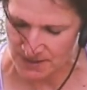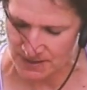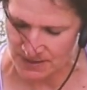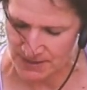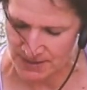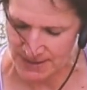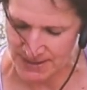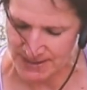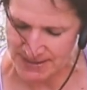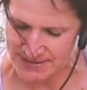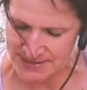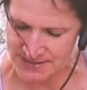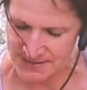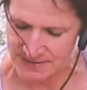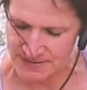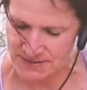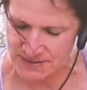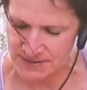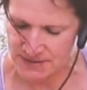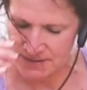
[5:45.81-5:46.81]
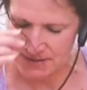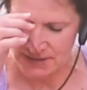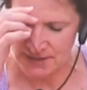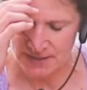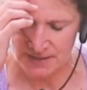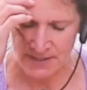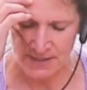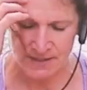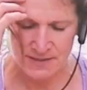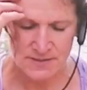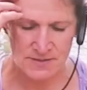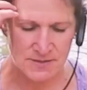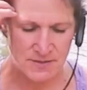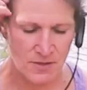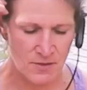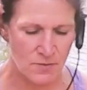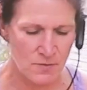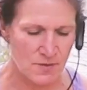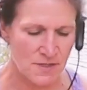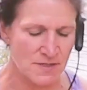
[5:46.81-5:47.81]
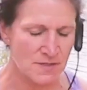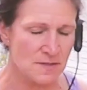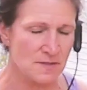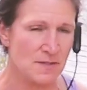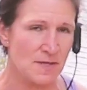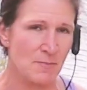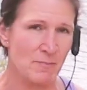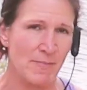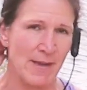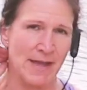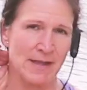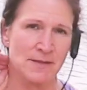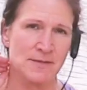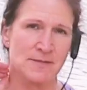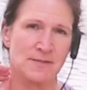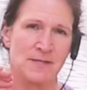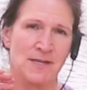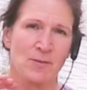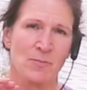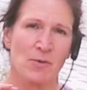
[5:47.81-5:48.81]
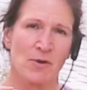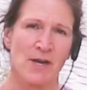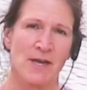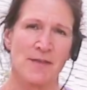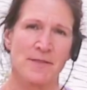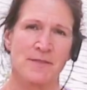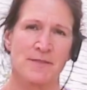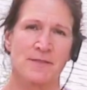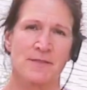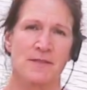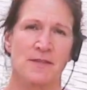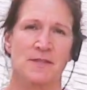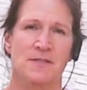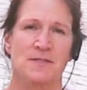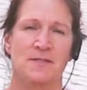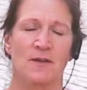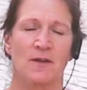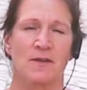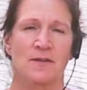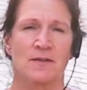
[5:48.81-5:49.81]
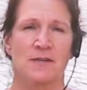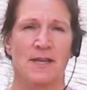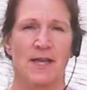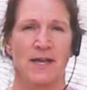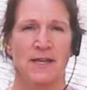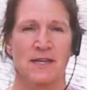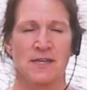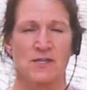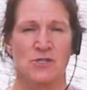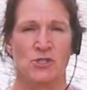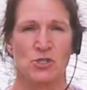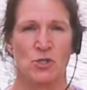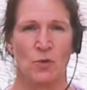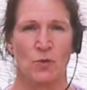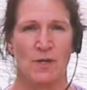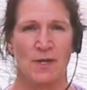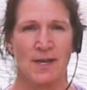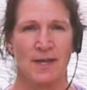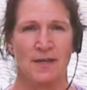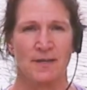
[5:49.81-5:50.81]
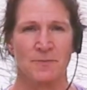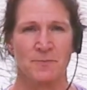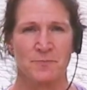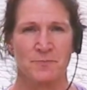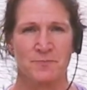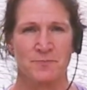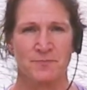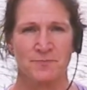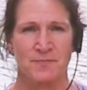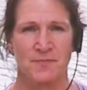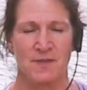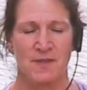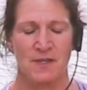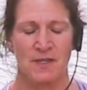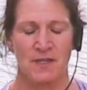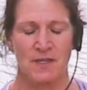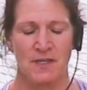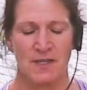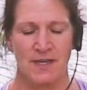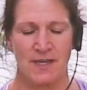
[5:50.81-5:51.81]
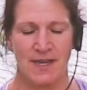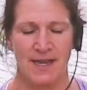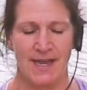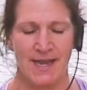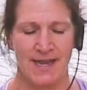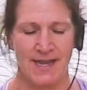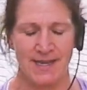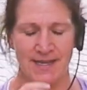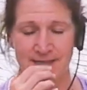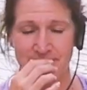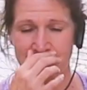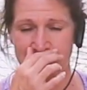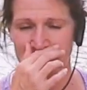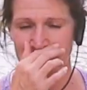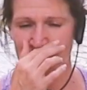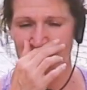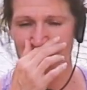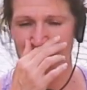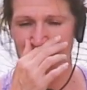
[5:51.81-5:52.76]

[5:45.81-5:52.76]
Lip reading: a lot. So this is a balancing breath. It's called Nadi Shodhana, and